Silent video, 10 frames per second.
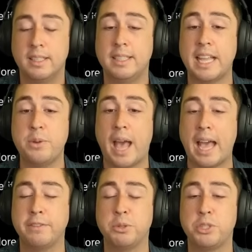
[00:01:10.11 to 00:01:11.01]
that you
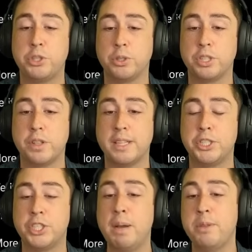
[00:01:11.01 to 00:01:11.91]
have to resort to this
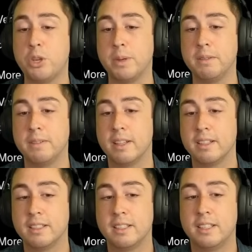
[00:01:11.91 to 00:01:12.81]
subhuman
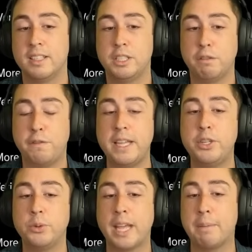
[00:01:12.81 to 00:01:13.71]
to feed
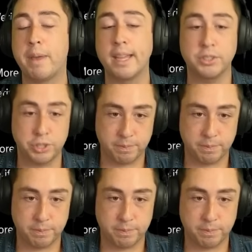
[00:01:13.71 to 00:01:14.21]
you like pigs.